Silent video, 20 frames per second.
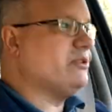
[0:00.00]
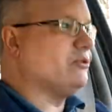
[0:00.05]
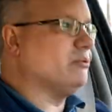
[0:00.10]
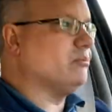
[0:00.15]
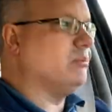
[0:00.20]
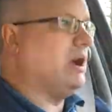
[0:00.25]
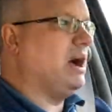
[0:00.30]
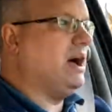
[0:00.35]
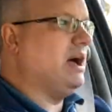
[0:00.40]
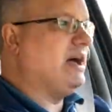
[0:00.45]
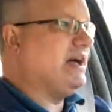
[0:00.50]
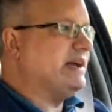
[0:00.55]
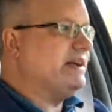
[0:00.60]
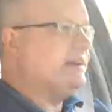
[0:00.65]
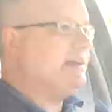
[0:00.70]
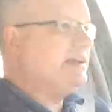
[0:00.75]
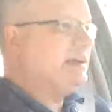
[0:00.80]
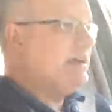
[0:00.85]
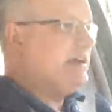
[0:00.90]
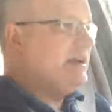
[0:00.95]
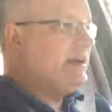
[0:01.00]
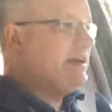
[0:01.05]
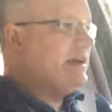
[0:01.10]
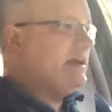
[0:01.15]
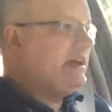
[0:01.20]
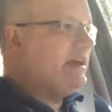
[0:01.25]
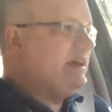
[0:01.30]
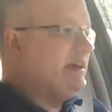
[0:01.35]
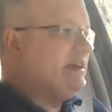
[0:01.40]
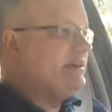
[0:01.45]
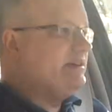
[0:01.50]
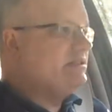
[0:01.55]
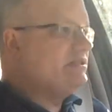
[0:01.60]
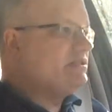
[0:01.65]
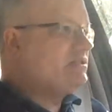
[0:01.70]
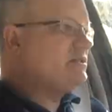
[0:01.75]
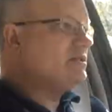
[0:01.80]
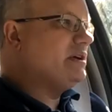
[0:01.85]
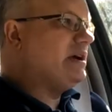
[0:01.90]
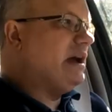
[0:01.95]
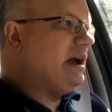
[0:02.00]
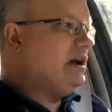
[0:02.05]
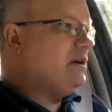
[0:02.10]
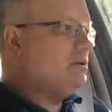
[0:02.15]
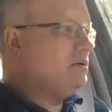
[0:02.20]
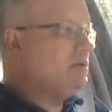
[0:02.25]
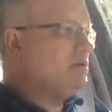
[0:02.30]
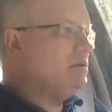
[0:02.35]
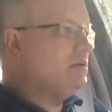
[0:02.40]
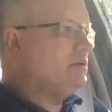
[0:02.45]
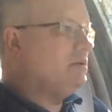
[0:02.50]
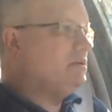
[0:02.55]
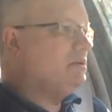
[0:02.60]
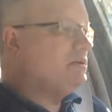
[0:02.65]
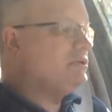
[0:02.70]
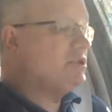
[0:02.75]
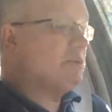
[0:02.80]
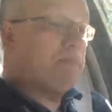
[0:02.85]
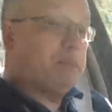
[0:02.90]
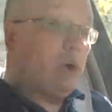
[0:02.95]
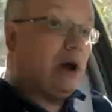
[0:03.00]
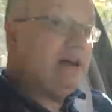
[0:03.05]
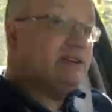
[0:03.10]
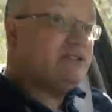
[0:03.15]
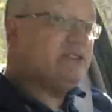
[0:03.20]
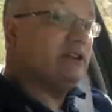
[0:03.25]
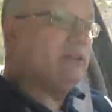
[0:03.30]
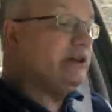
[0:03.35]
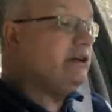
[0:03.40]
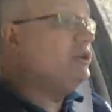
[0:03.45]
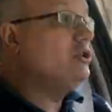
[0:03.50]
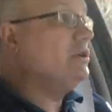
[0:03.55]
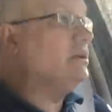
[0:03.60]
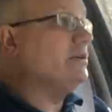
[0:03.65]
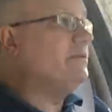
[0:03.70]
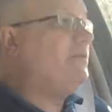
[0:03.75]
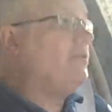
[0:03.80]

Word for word: the ride is surprisingly good